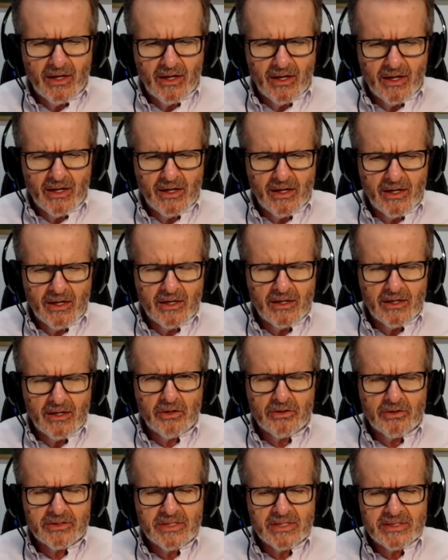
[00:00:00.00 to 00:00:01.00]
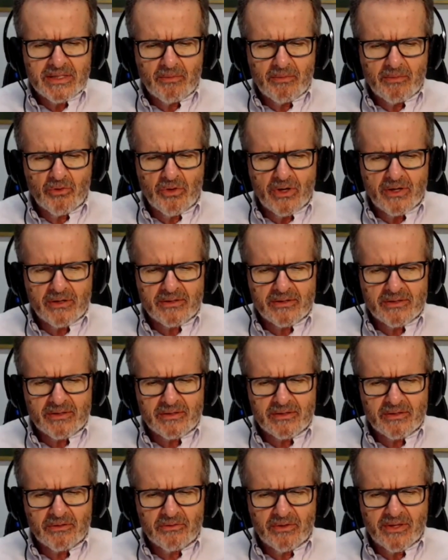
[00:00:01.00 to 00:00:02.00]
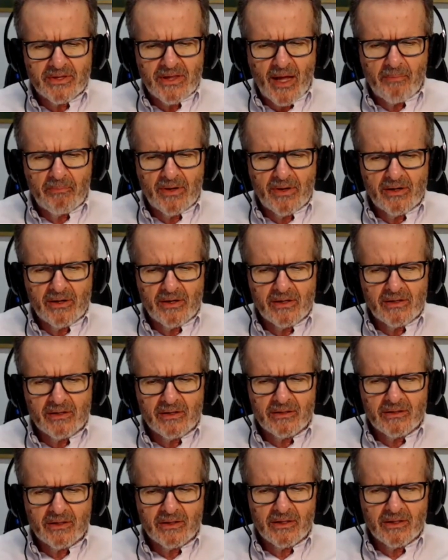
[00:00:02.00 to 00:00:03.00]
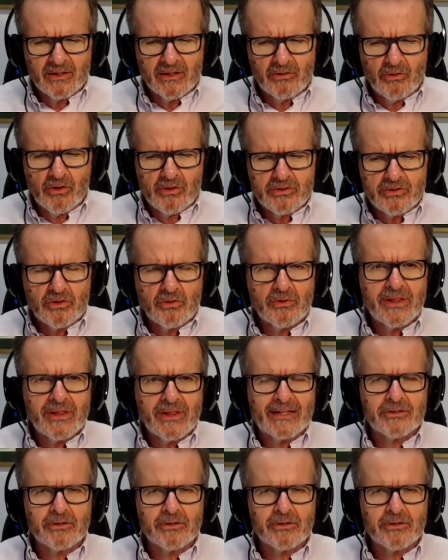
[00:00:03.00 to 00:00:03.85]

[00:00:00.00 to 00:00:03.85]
uh, your system works with Apple, uh, also with